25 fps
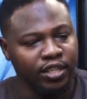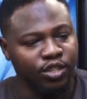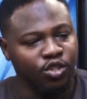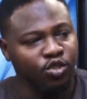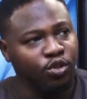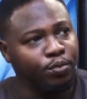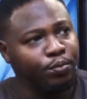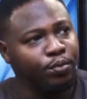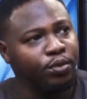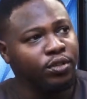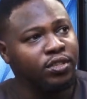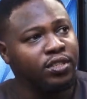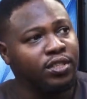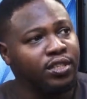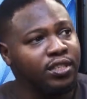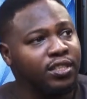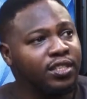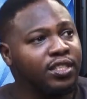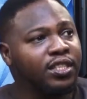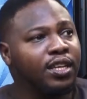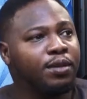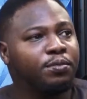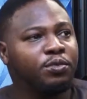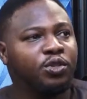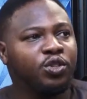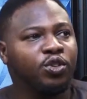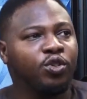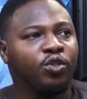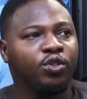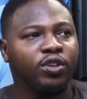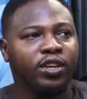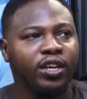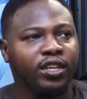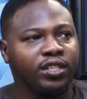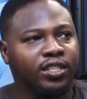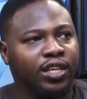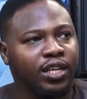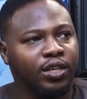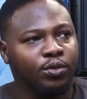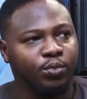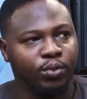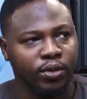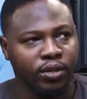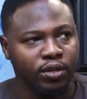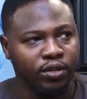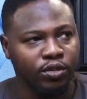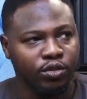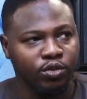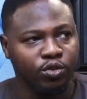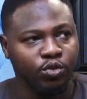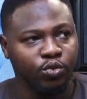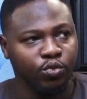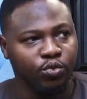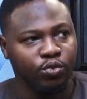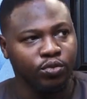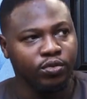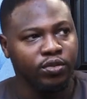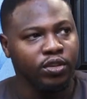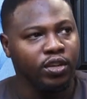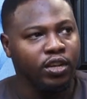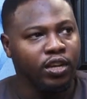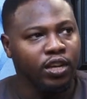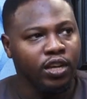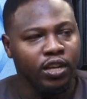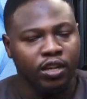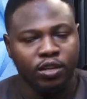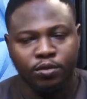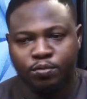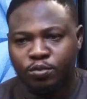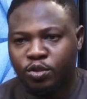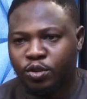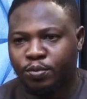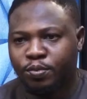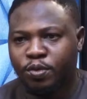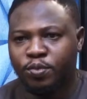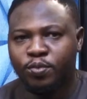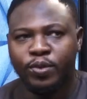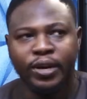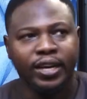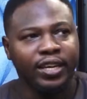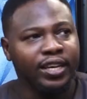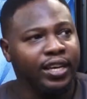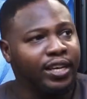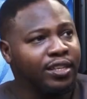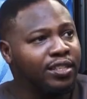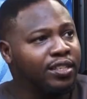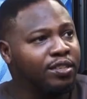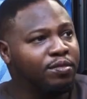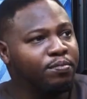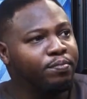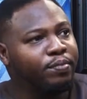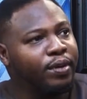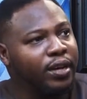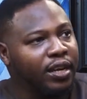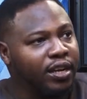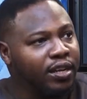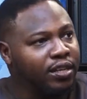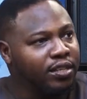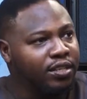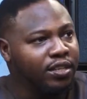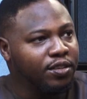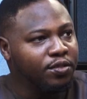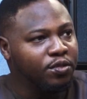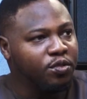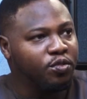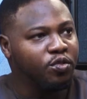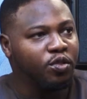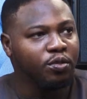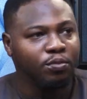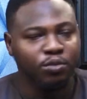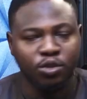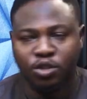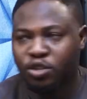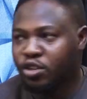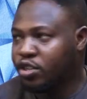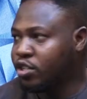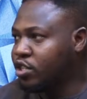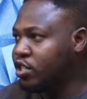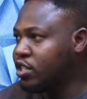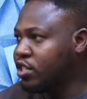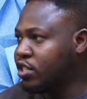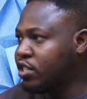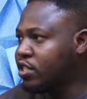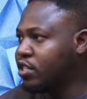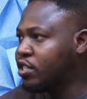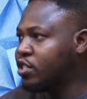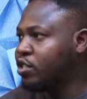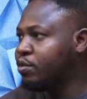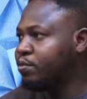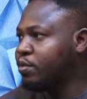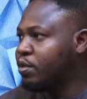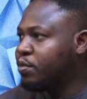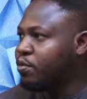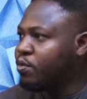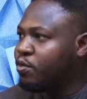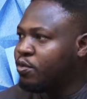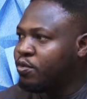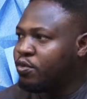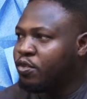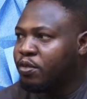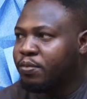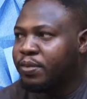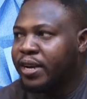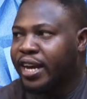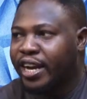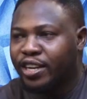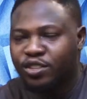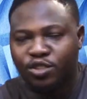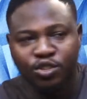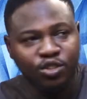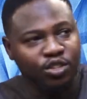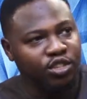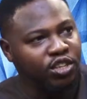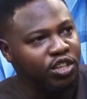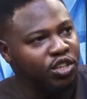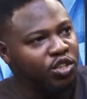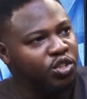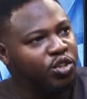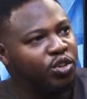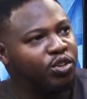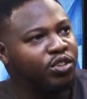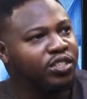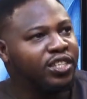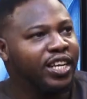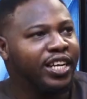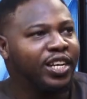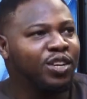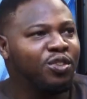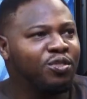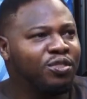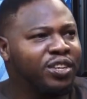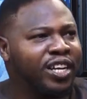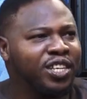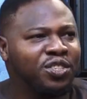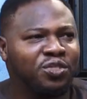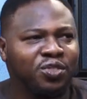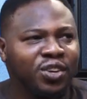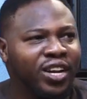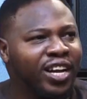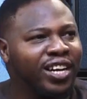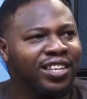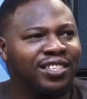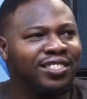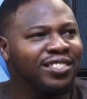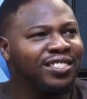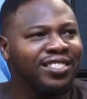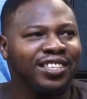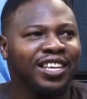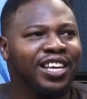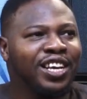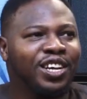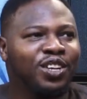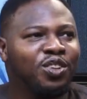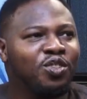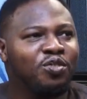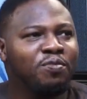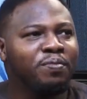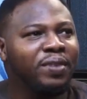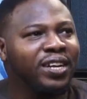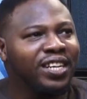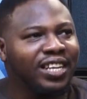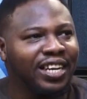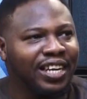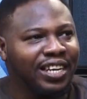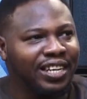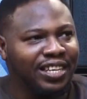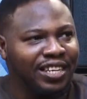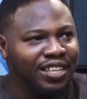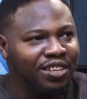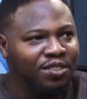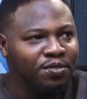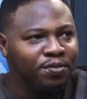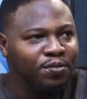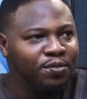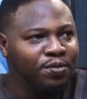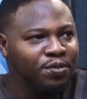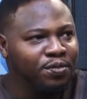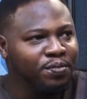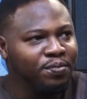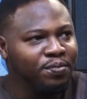support systems you're connected with too. Some people are getting palliatives from churches, some people from the associations and all that. No man can live.